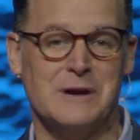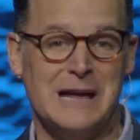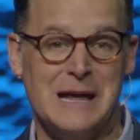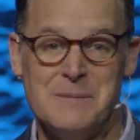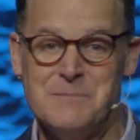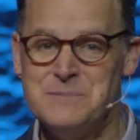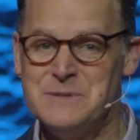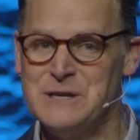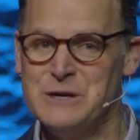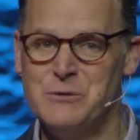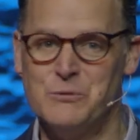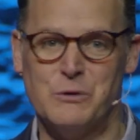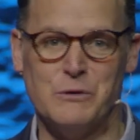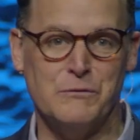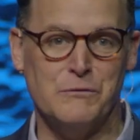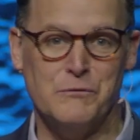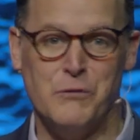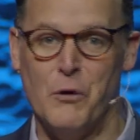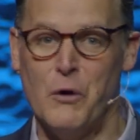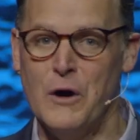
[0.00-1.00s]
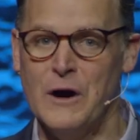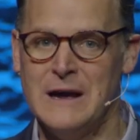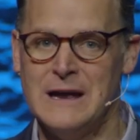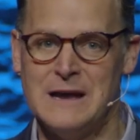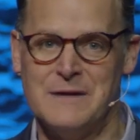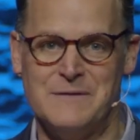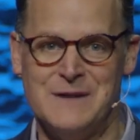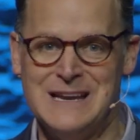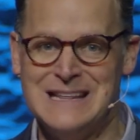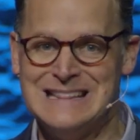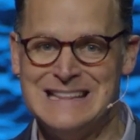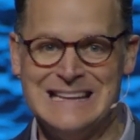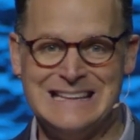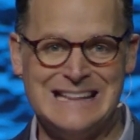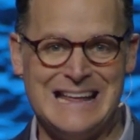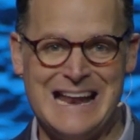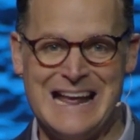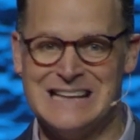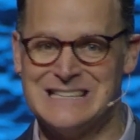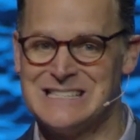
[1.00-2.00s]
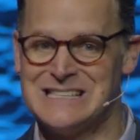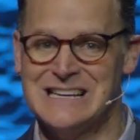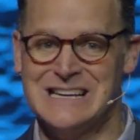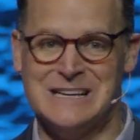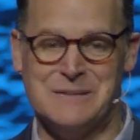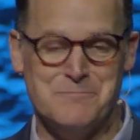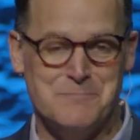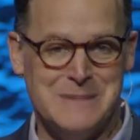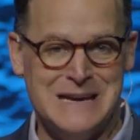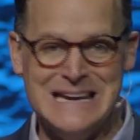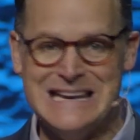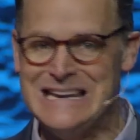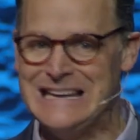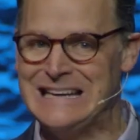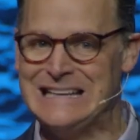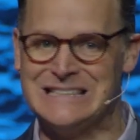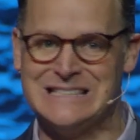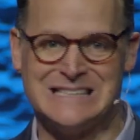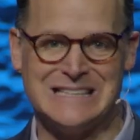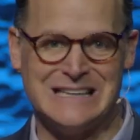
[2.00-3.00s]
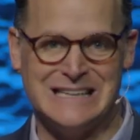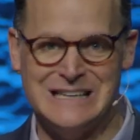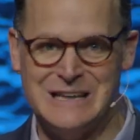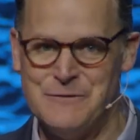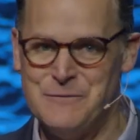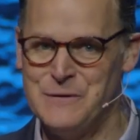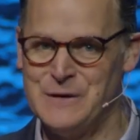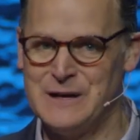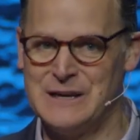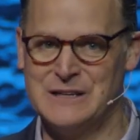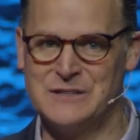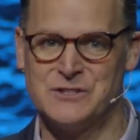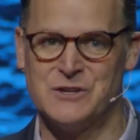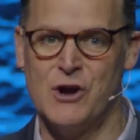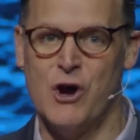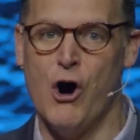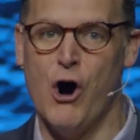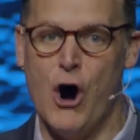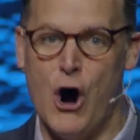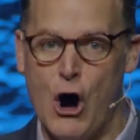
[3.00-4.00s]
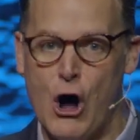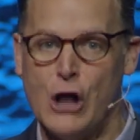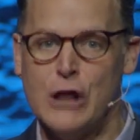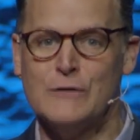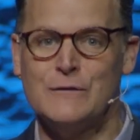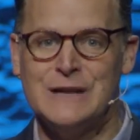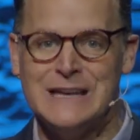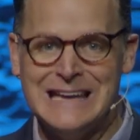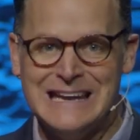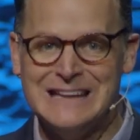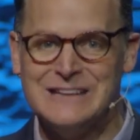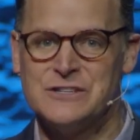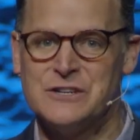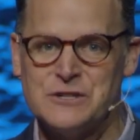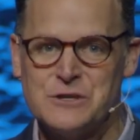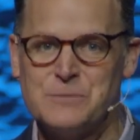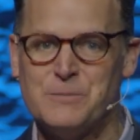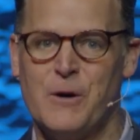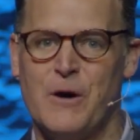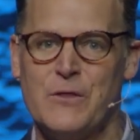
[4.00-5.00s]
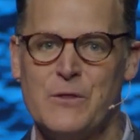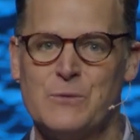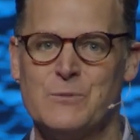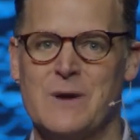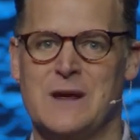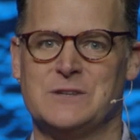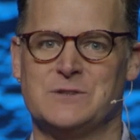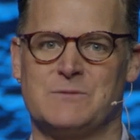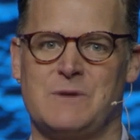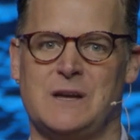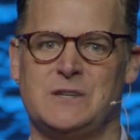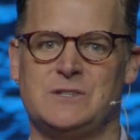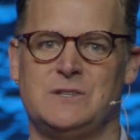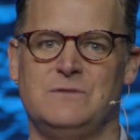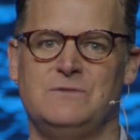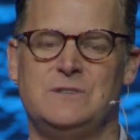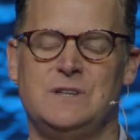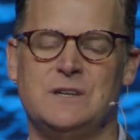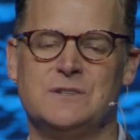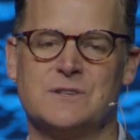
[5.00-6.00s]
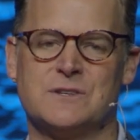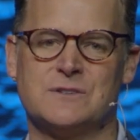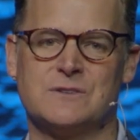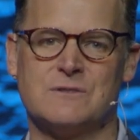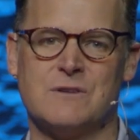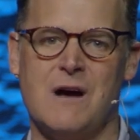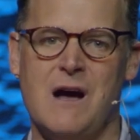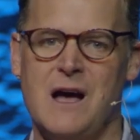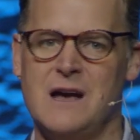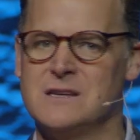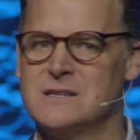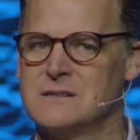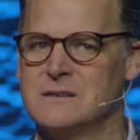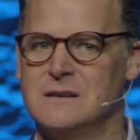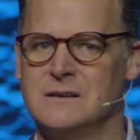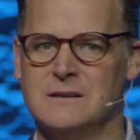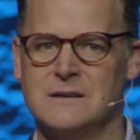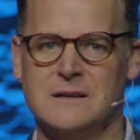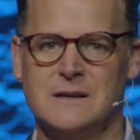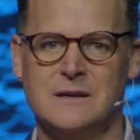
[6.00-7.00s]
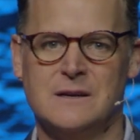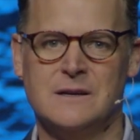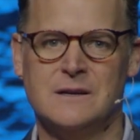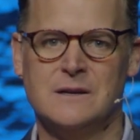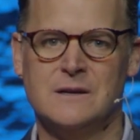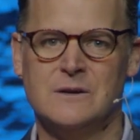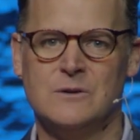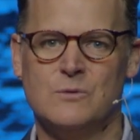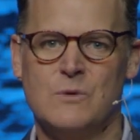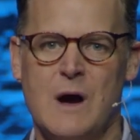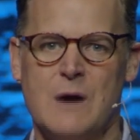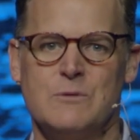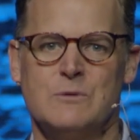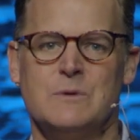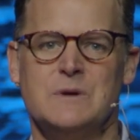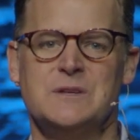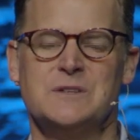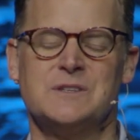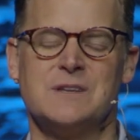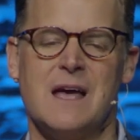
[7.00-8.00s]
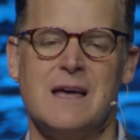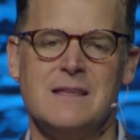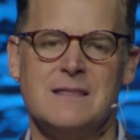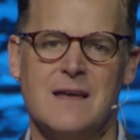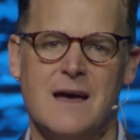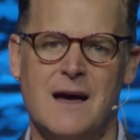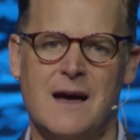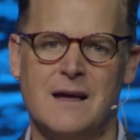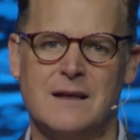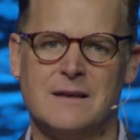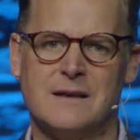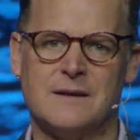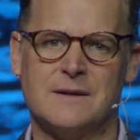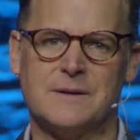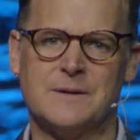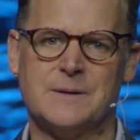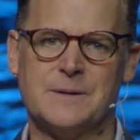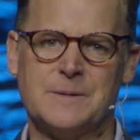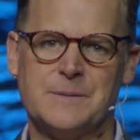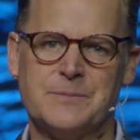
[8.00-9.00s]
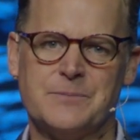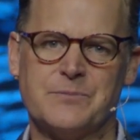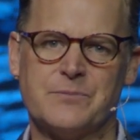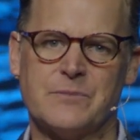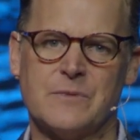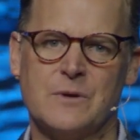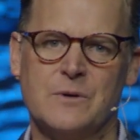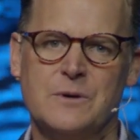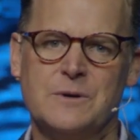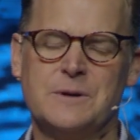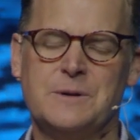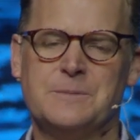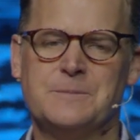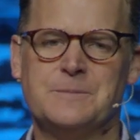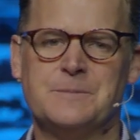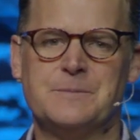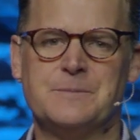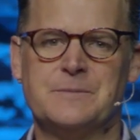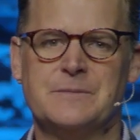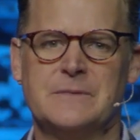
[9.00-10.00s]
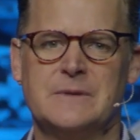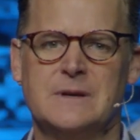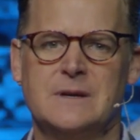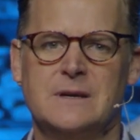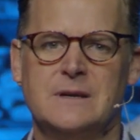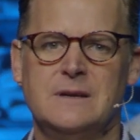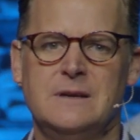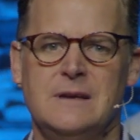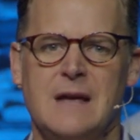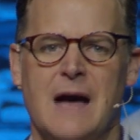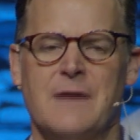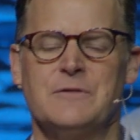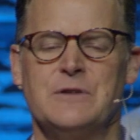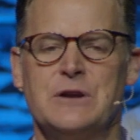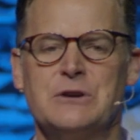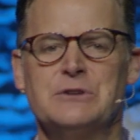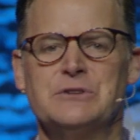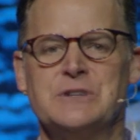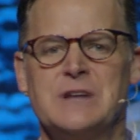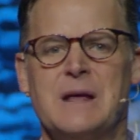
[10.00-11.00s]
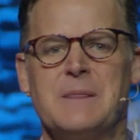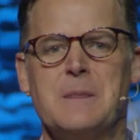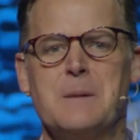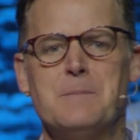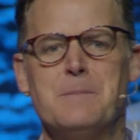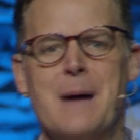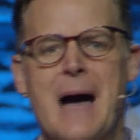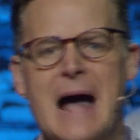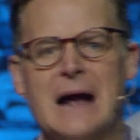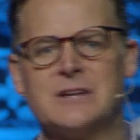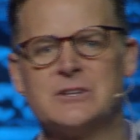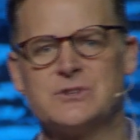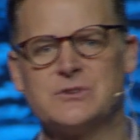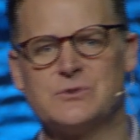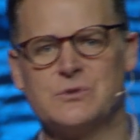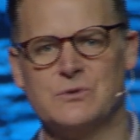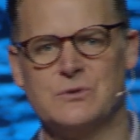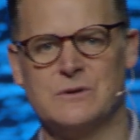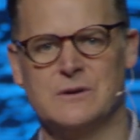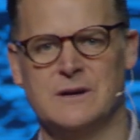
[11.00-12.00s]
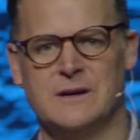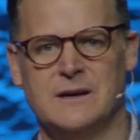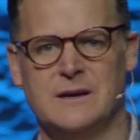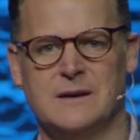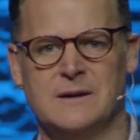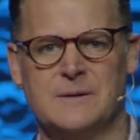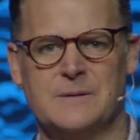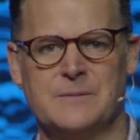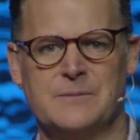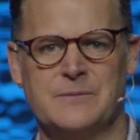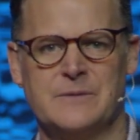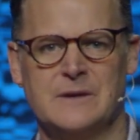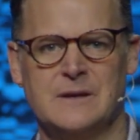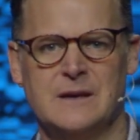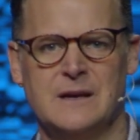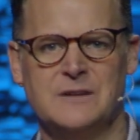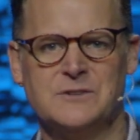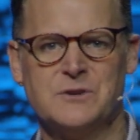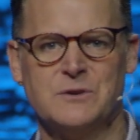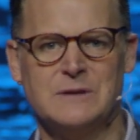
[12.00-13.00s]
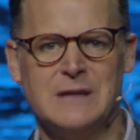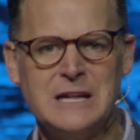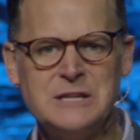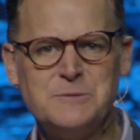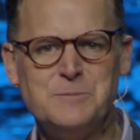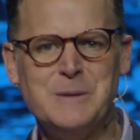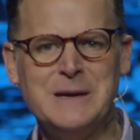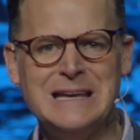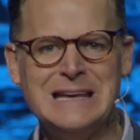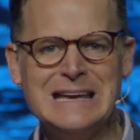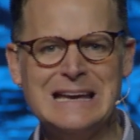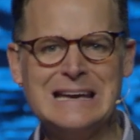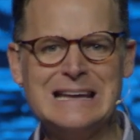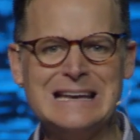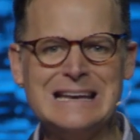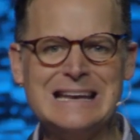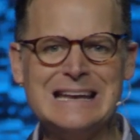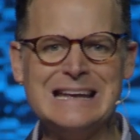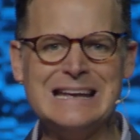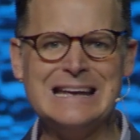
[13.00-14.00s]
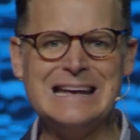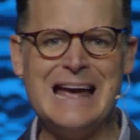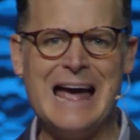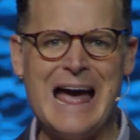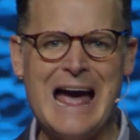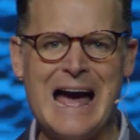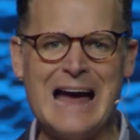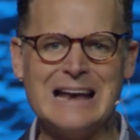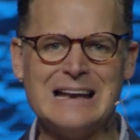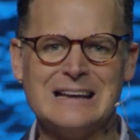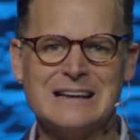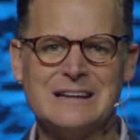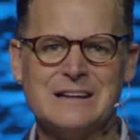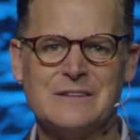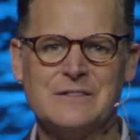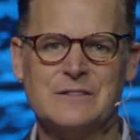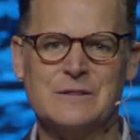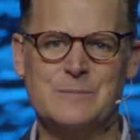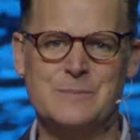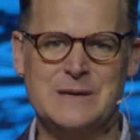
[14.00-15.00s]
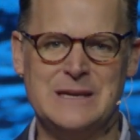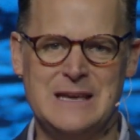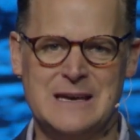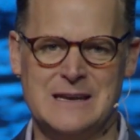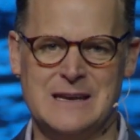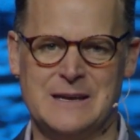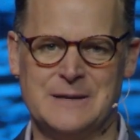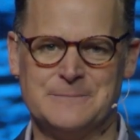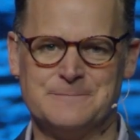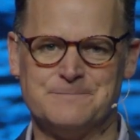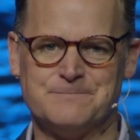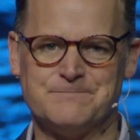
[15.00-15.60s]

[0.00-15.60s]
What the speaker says: empty. We're void of anything that has meaning and significance. All of it hinges upon the resurrection of Jesus Christ. And why would we say that? Well, you have to understand the backstory. And so let's begin at the beginning.